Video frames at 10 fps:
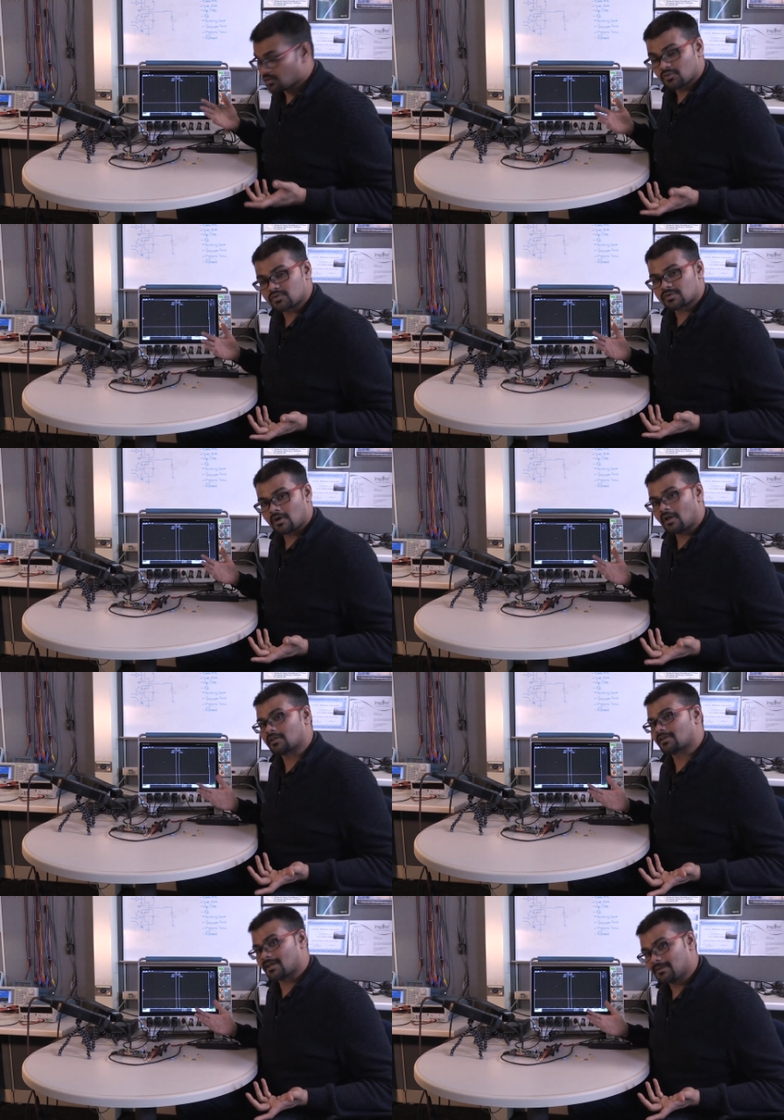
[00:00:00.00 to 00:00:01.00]
use all
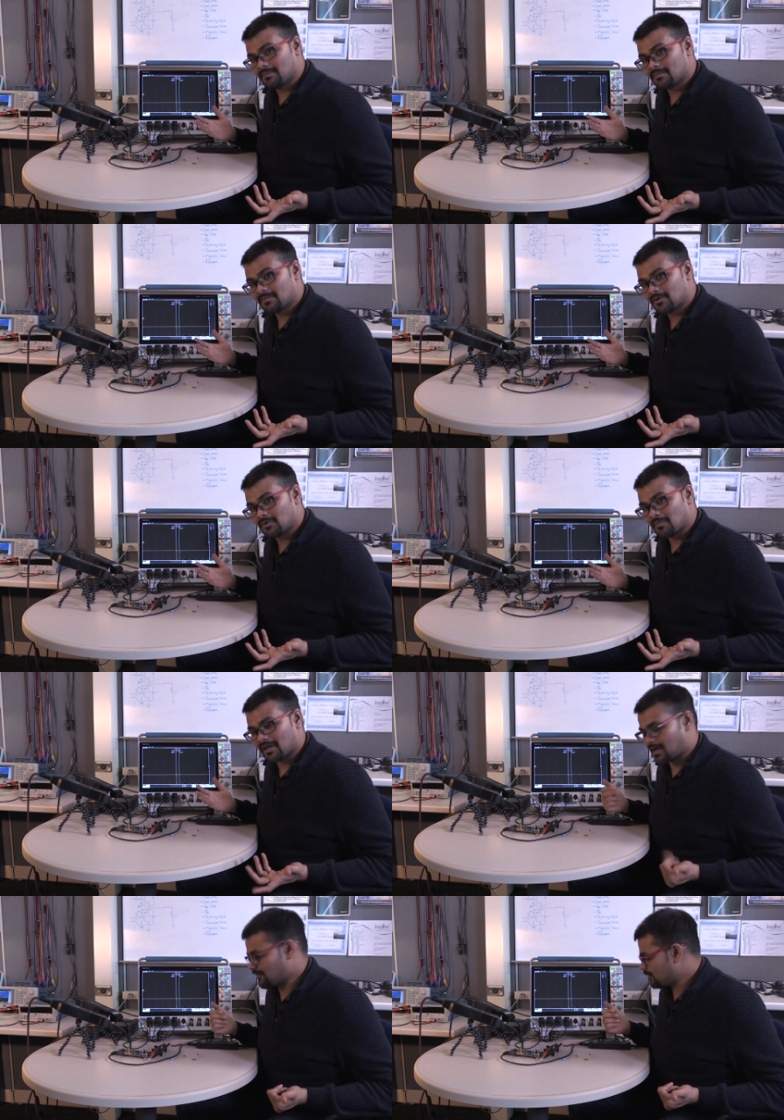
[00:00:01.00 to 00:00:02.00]
the time to
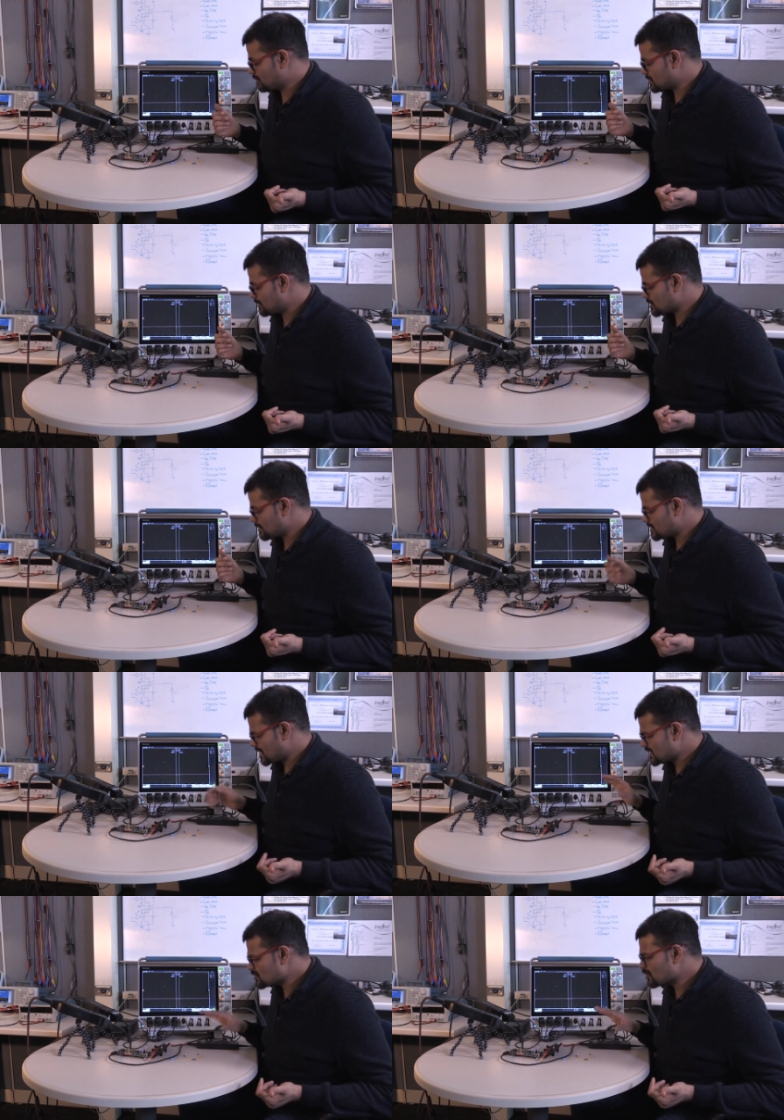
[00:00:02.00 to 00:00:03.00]
make high frequency measurements
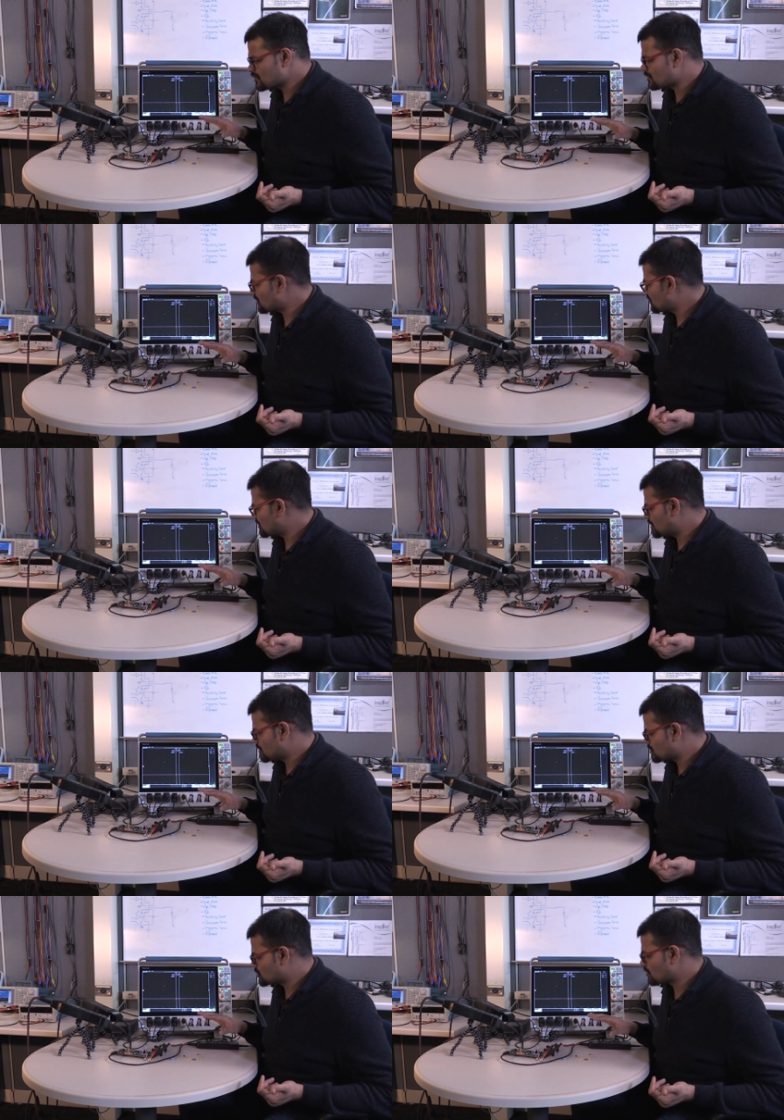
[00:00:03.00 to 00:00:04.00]
and I just want to uh,
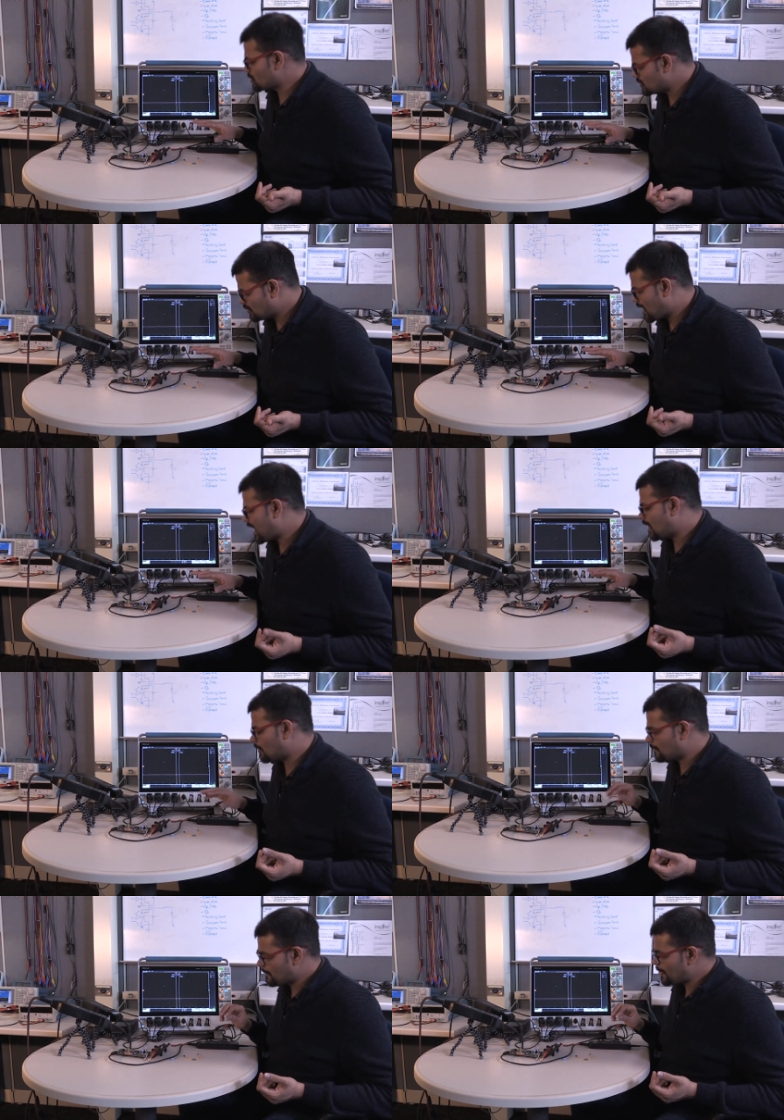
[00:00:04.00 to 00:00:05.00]
to show you
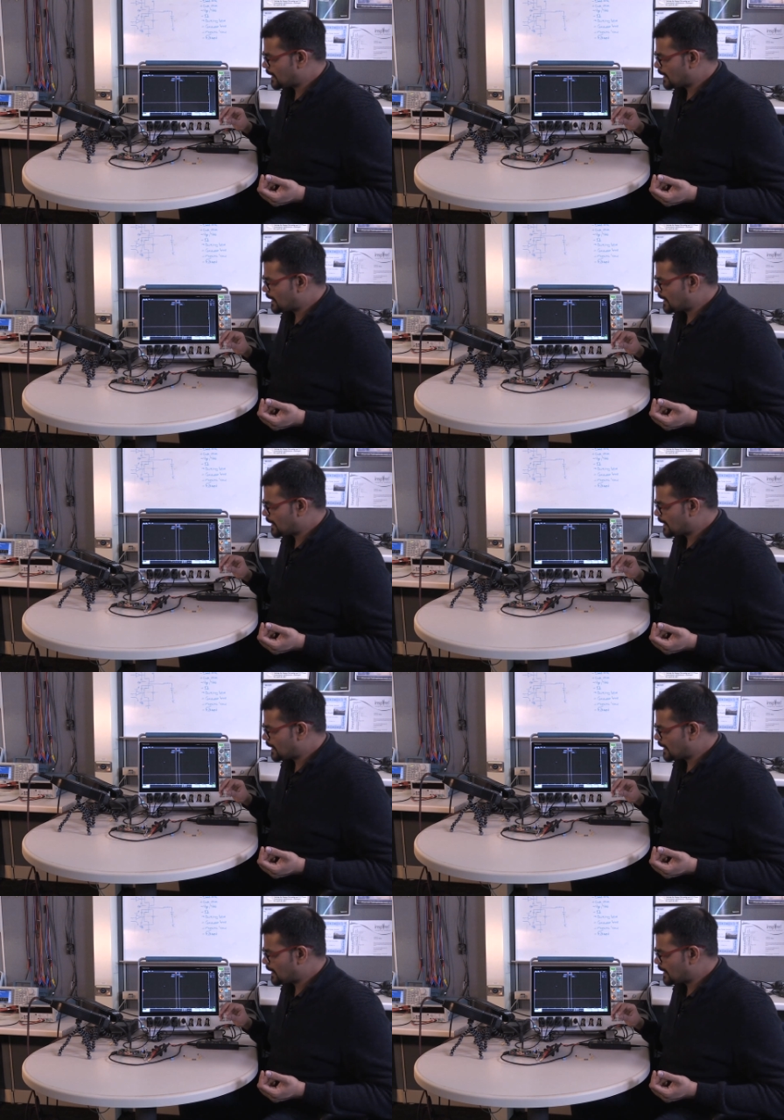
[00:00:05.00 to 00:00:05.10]
how